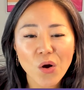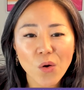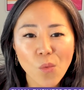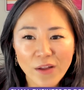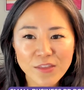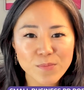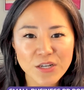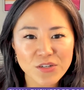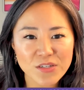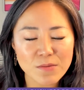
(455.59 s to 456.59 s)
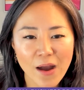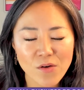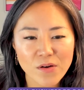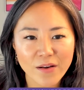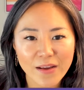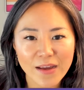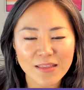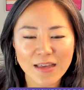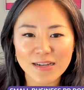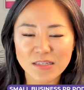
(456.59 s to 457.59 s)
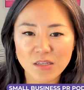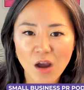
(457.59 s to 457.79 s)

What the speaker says: what the pitch is about and that it's